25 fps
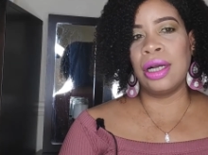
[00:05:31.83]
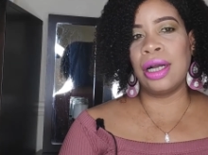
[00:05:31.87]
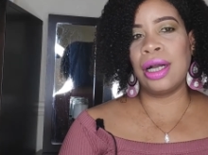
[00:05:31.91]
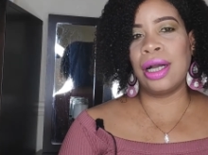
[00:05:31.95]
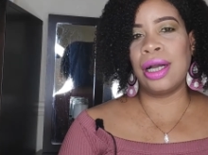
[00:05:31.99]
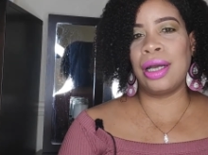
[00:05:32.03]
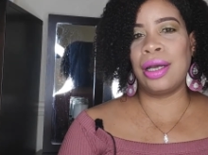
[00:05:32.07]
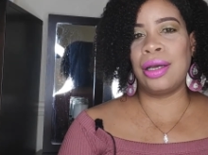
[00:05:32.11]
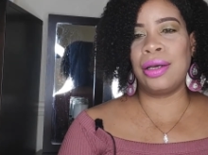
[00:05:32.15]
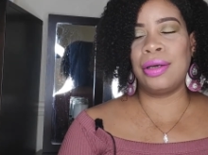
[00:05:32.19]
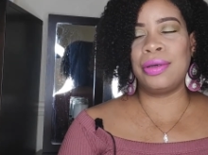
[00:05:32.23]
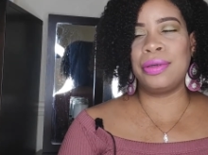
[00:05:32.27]

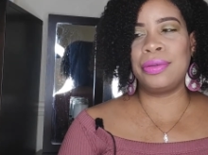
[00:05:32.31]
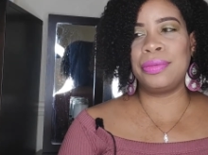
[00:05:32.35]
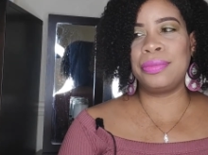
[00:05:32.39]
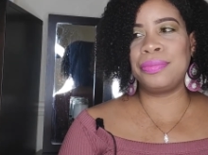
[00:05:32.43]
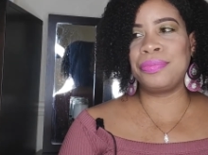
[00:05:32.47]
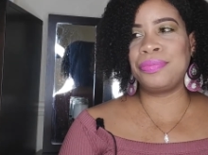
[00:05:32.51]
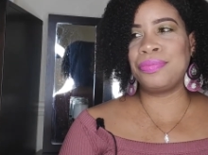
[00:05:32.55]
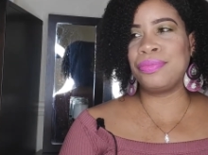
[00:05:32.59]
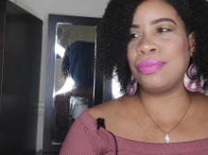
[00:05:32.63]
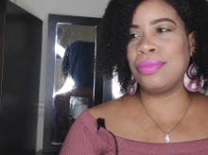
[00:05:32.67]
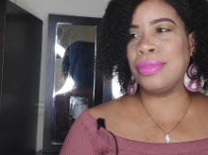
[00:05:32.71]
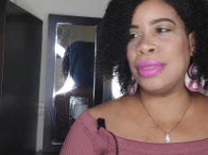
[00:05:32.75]

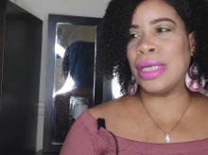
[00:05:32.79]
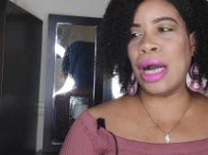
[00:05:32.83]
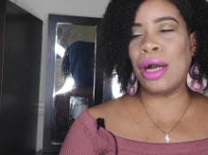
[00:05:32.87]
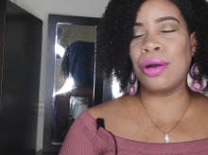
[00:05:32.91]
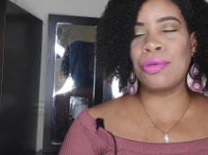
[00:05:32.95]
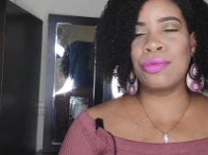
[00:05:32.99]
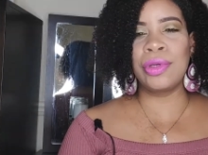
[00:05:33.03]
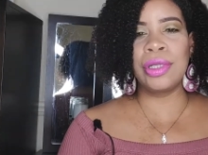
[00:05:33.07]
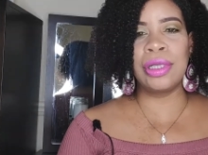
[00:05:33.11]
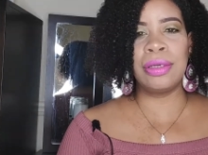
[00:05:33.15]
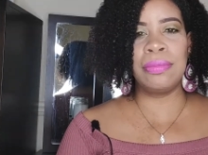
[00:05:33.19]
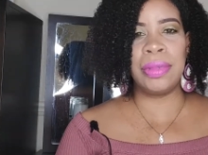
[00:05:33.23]
um, not
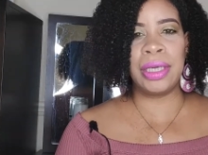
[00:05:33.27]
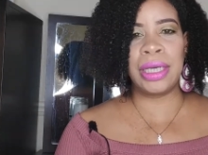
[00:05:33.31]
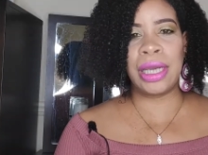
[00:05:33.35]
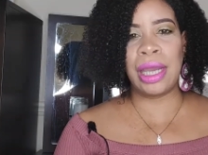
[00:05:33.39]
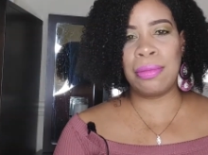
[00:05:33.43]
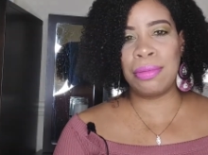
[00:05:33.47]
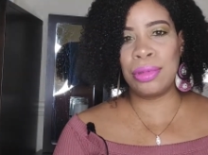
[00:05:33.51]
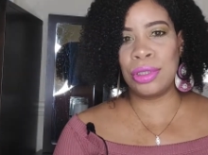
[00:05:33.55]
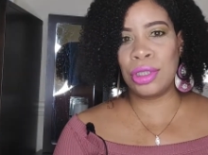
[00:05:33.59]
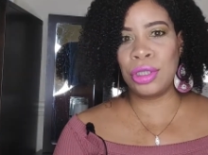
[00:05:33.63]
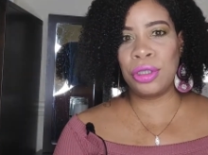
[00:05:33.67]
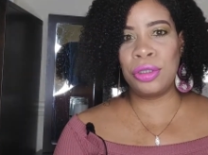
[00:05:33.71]
really being
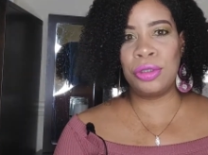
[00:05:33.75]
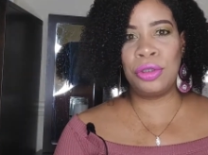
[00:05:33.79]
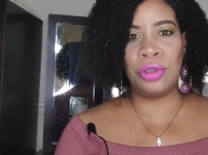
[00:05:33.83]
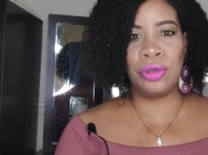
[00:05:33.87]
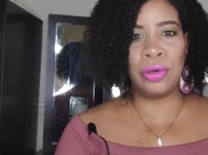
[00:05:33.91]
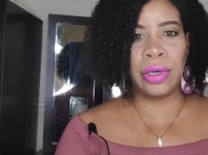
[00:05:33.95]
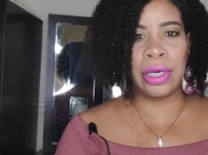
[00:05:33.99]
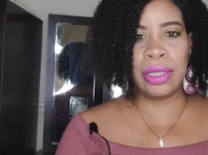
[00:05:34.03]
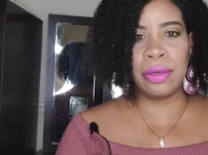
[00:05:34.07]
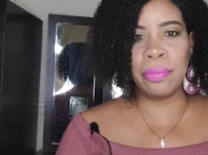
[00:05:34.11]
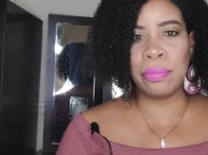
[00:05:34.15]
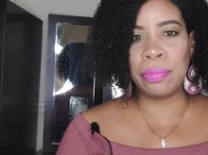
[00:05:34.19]
able to
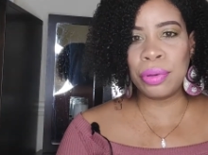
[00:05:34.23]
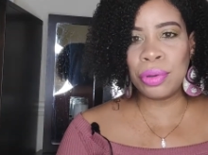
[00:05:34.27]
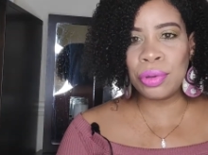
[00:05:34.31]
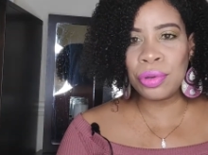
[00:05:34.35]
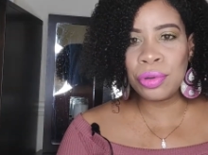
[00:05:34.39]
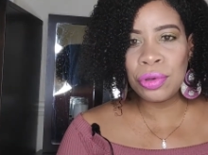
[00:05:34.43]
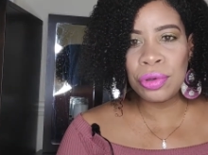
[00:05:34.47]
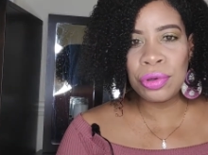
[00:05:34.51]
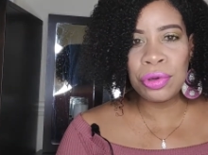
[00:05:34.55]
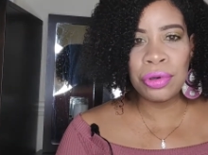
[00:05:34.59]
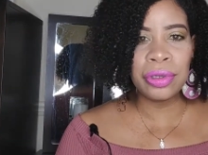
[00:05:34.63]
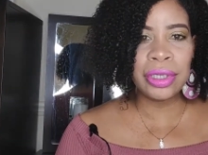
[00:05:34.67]
enjoy the
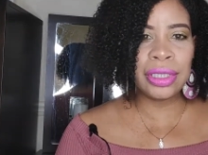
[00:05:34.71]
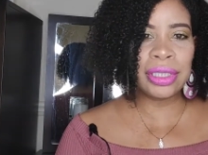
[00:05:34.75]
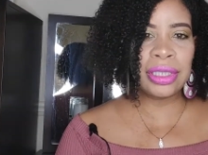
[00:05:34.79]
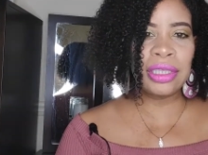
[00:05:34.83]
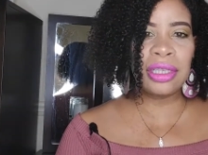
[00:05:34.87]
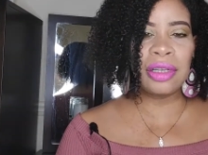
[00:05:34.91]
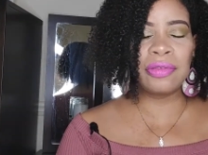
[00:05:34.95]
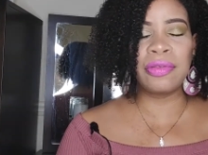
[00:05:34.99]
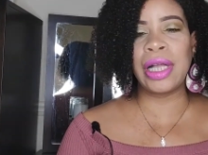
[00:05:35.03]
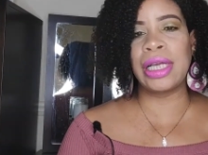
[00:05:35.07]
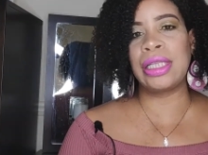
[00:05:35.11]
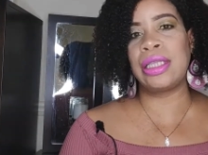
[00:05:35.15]
pool and
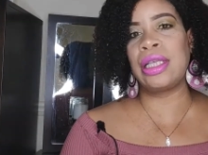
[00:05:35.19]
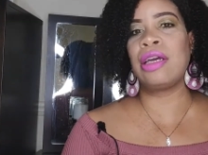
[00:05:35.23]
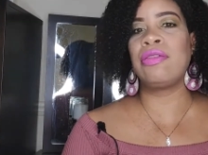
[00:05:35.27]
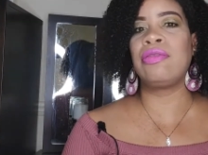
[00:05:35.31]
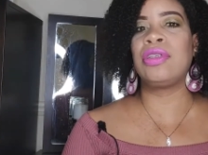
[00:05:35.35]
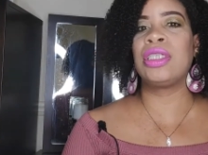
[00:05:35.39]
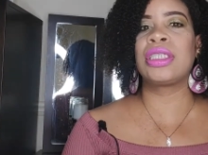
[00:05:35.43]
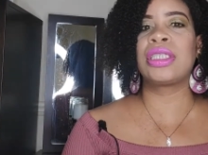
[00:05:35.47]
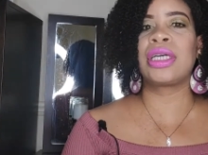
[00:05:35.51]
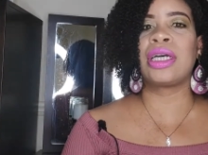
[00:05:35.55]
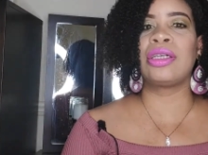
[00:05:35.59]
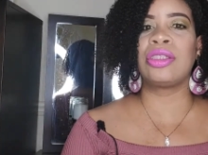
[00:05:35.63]
stuff like that. you
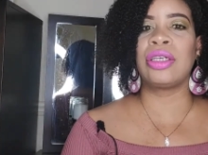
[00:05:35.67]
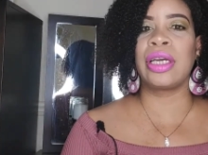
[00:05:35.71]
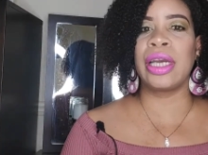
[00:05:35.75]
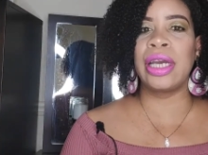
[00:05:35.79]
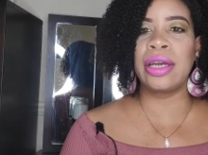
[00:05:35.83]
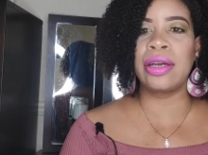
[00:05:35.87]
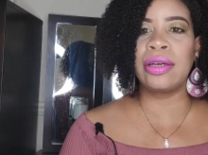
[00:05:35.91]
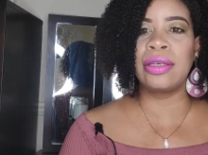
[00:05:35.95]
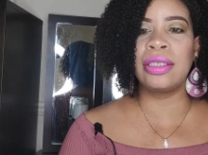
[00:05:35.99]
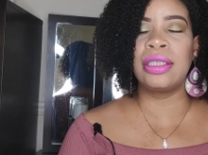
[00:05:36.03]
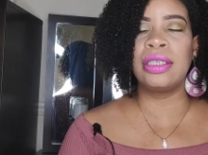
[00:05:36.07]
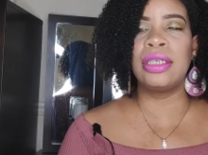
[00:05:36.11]
just got your
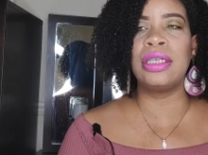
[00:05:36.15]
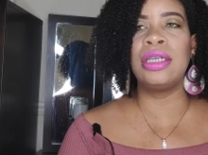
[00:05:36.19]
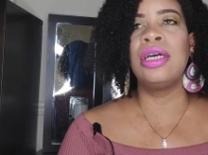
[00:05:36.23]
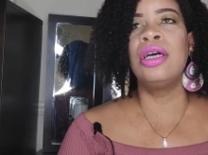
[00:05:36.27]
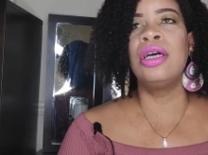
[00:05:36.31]
hair did.